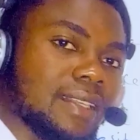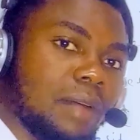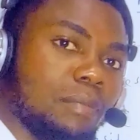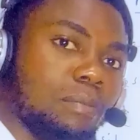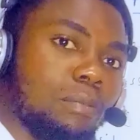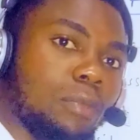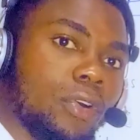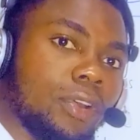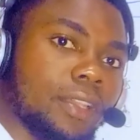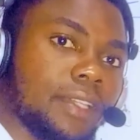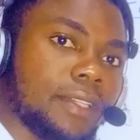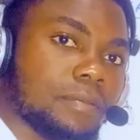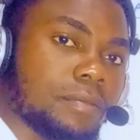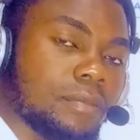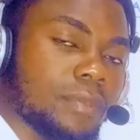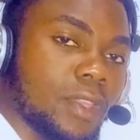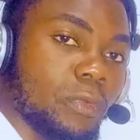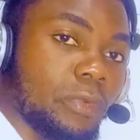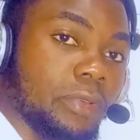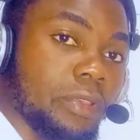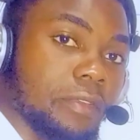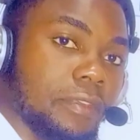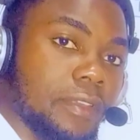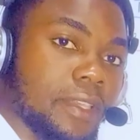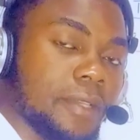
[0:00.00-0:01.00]
are born
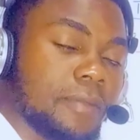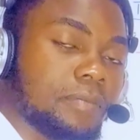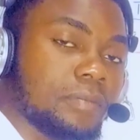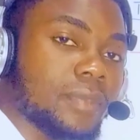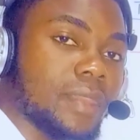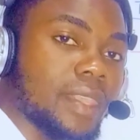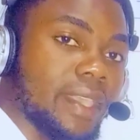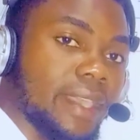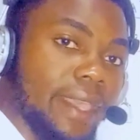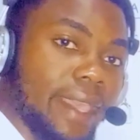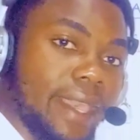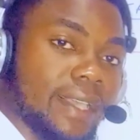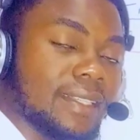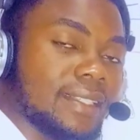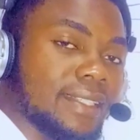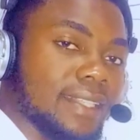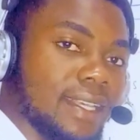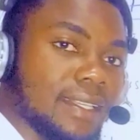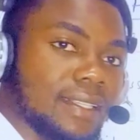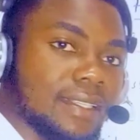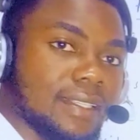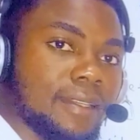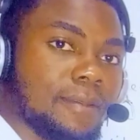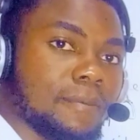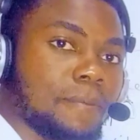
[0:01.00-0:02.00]
with
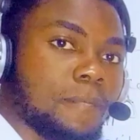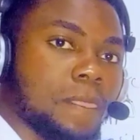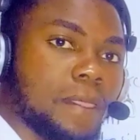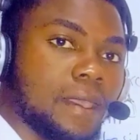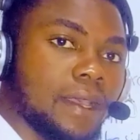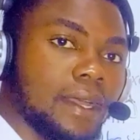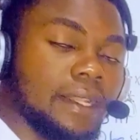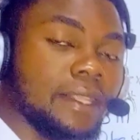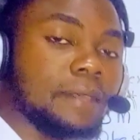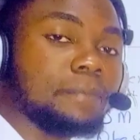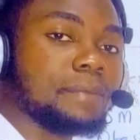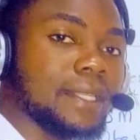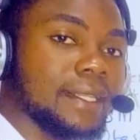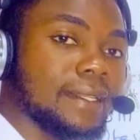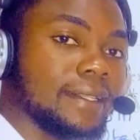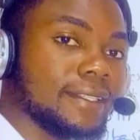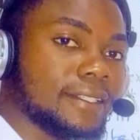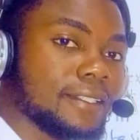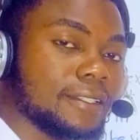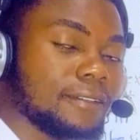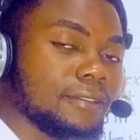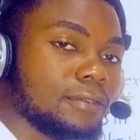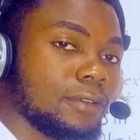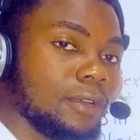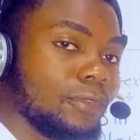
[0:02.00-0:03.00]
excess
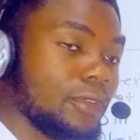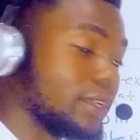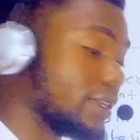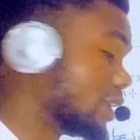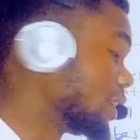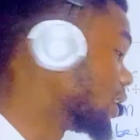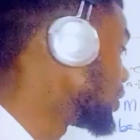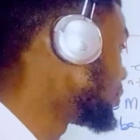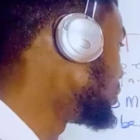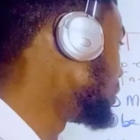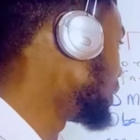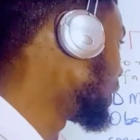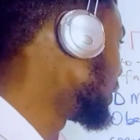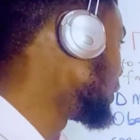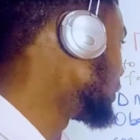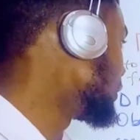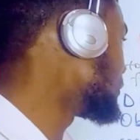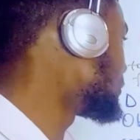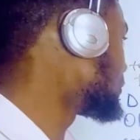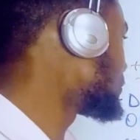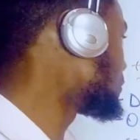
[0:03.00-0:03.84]
lipids within their blood.